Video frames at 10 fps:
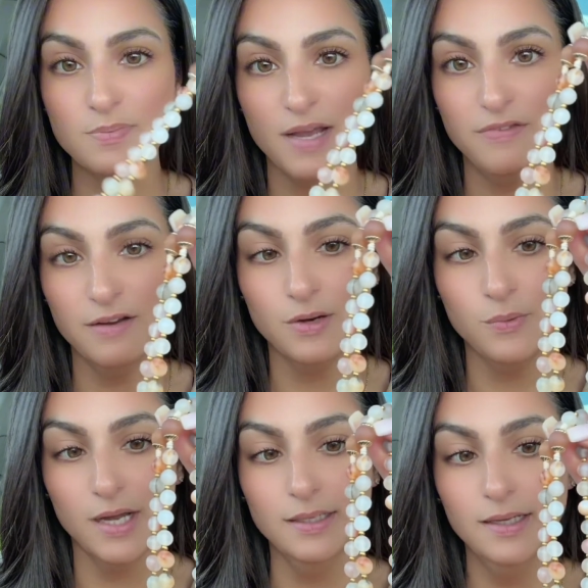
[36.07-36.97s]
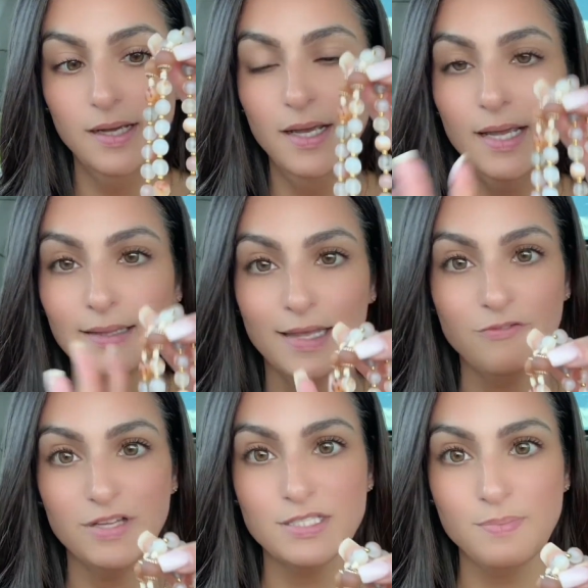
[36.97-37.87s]
favorite one. It
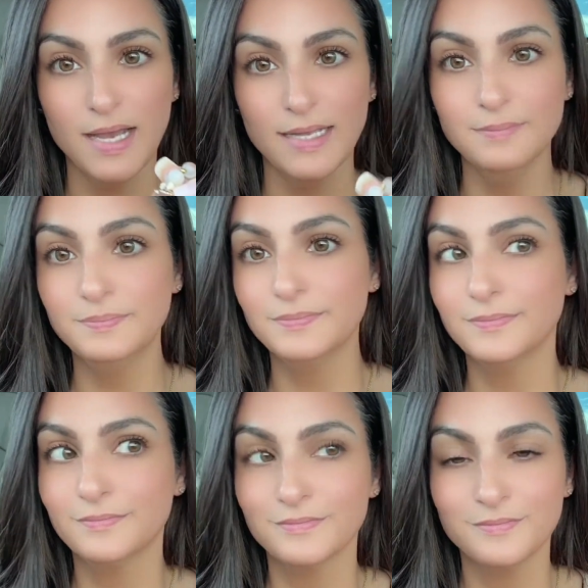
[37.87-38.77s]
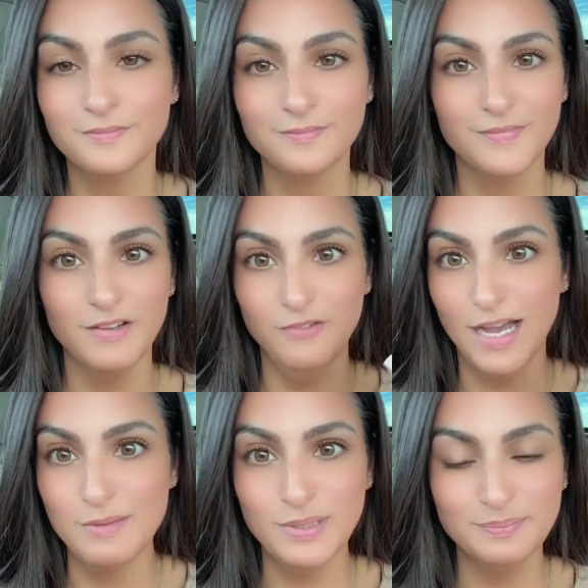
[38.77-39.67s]
fits my
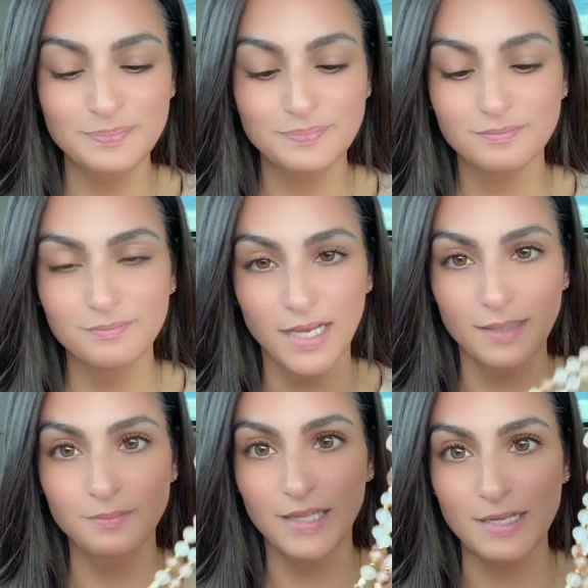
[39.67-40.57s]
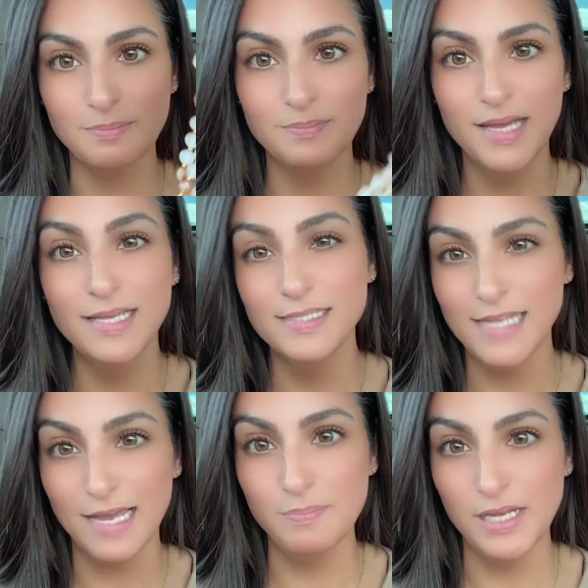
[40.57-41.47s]
vibe, my
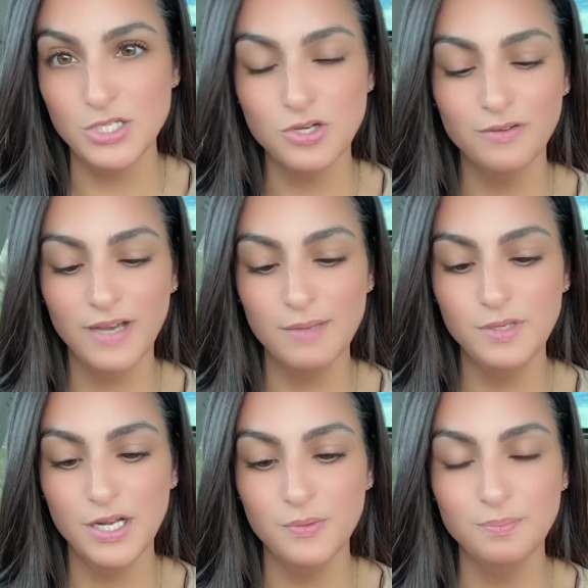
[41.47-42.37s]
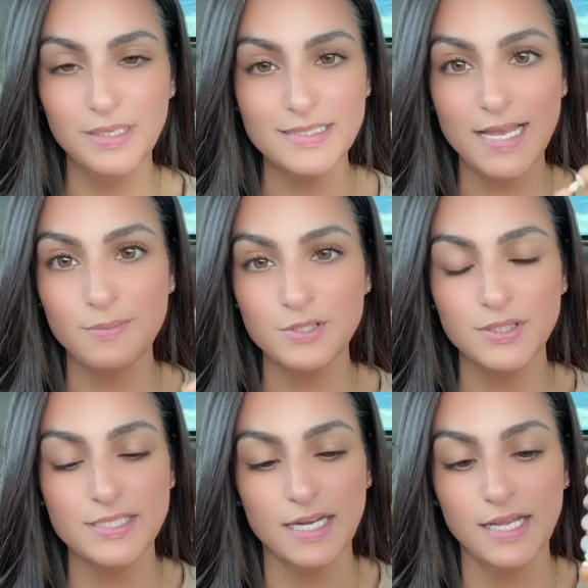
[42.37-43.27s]
sad beige vibe, but it's
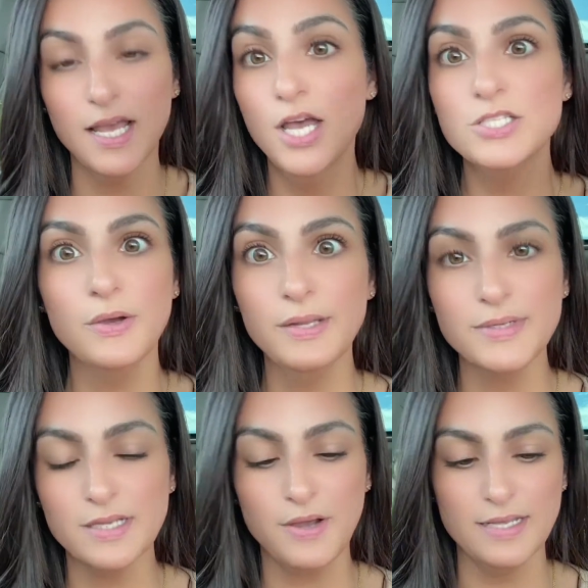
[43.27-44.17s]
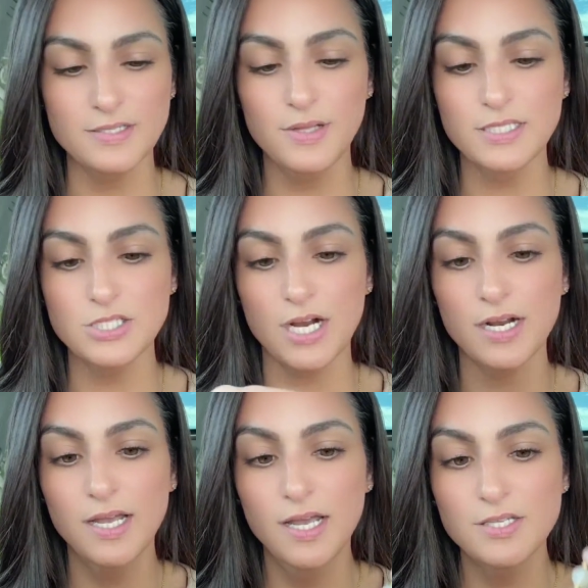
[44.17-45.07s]
absolutely stunning. So anyways, okay, so let's start.
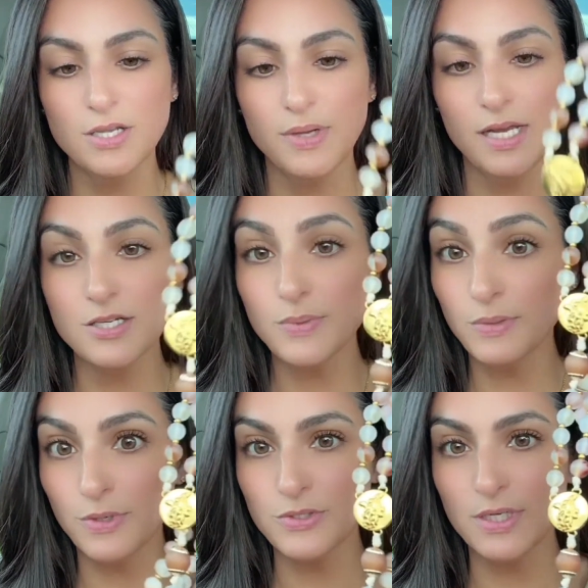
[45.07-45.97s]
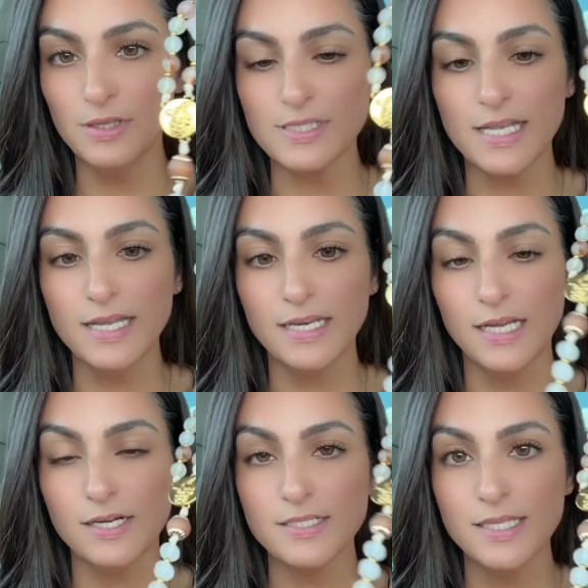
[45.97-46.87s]
So here's what a rosary looks like, and
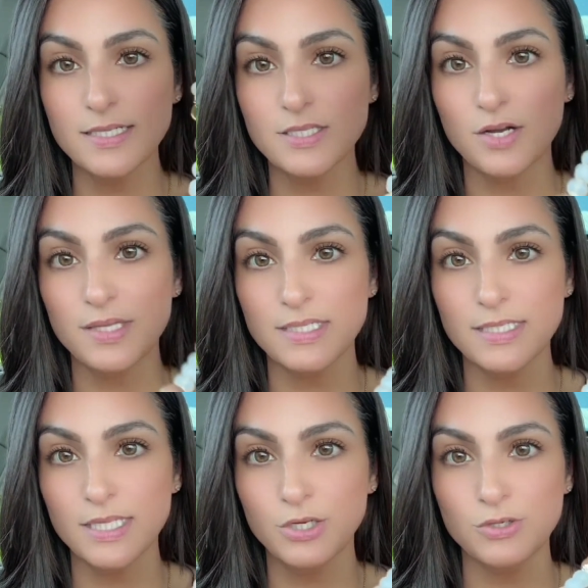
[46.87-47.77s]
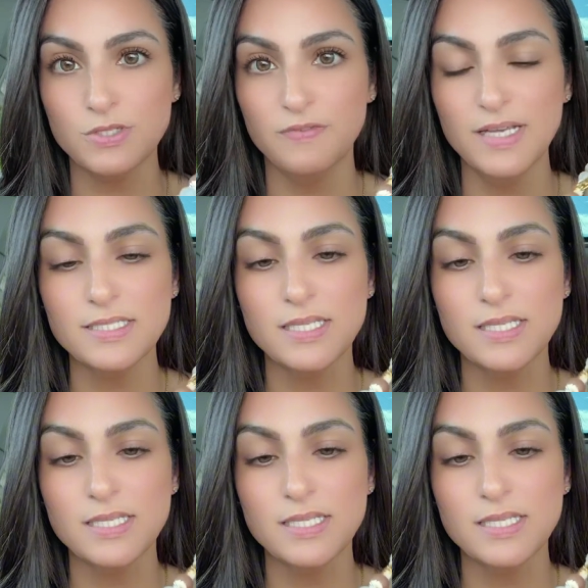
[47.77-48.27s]
here's the start. This is the crucifix.